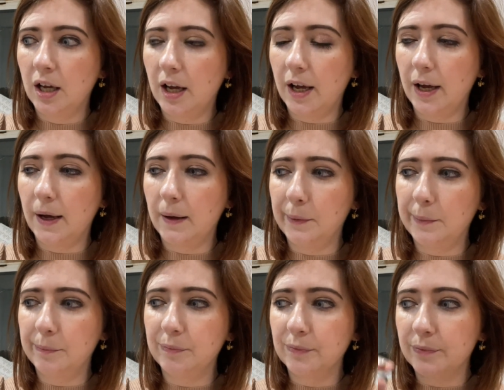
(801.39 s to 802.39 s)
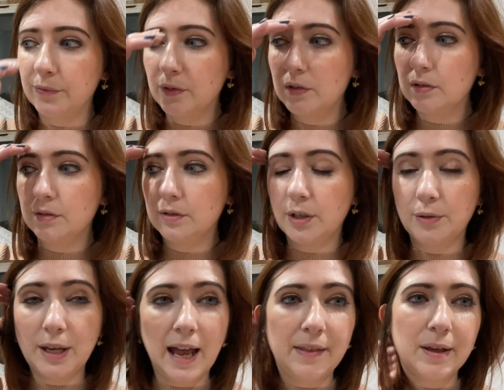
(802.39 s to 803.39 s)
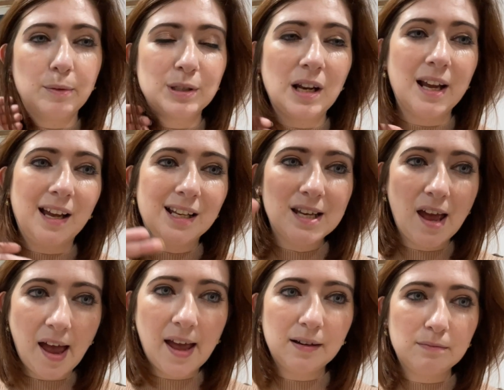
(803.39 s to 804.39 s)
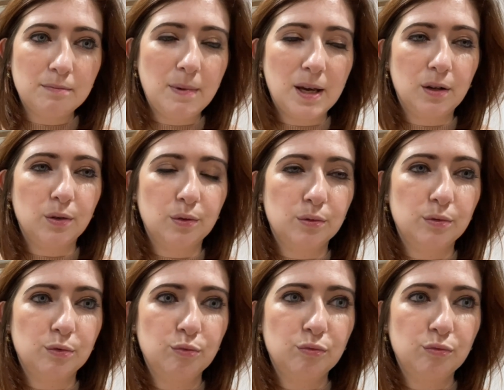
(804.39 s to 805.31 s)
So yeah, there was like a 10 mil